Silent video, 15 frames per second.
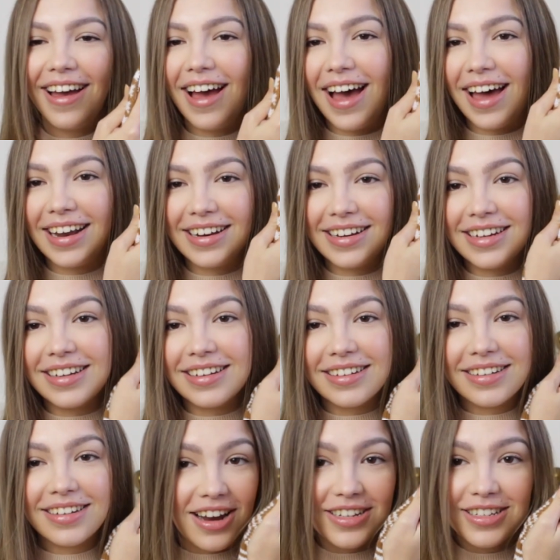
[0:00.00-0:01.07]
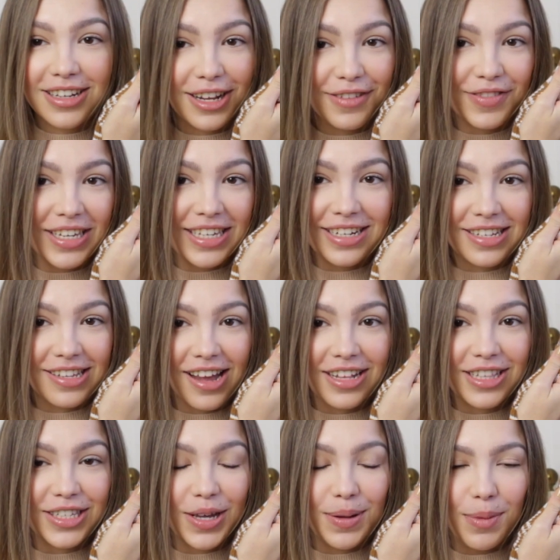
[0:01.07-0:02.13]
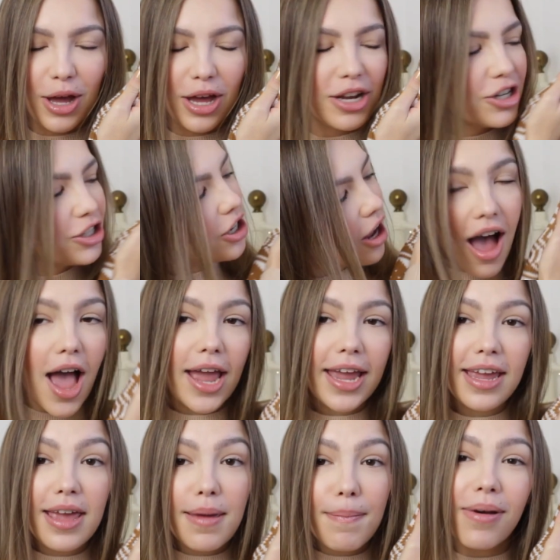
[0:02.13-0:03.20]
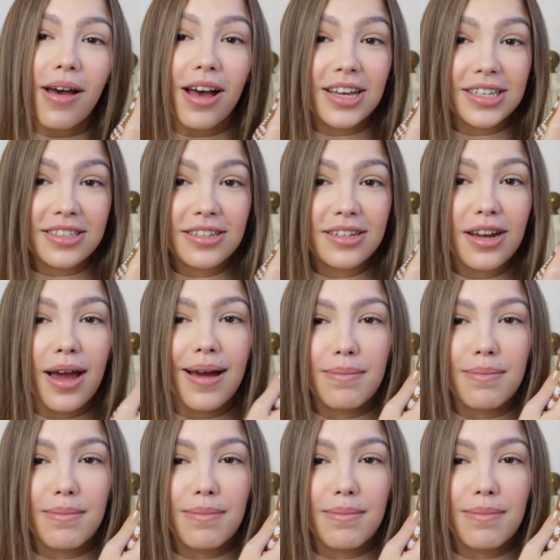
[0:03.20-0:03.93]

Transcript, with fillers: and I just love this design so much. I, in person,